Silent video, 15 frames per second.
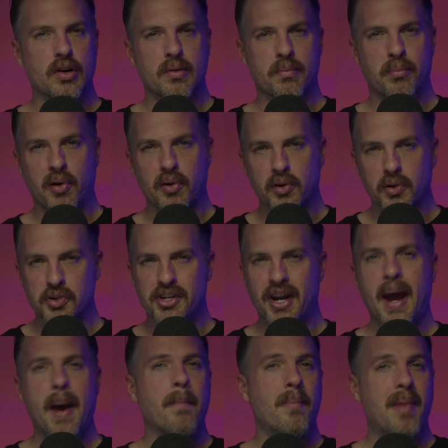Pearl
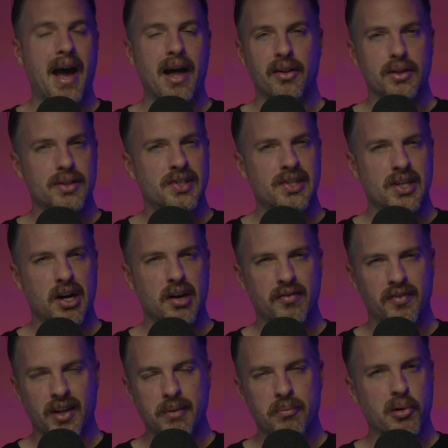Jam ballad stuff
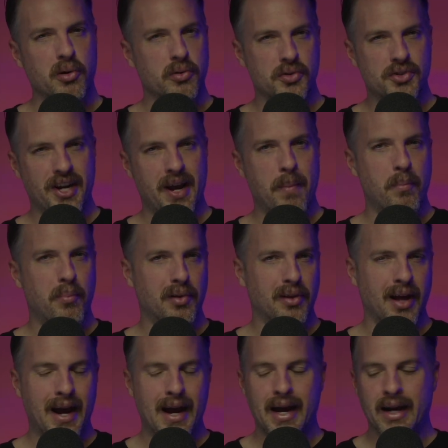like Pearl Jam
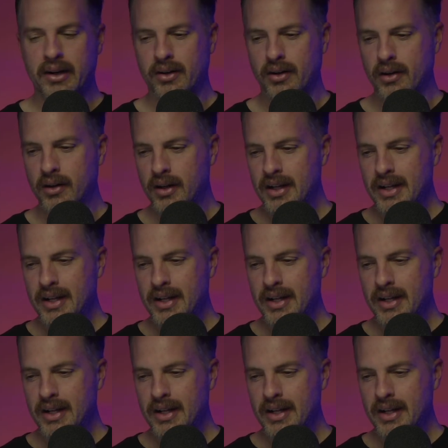Black or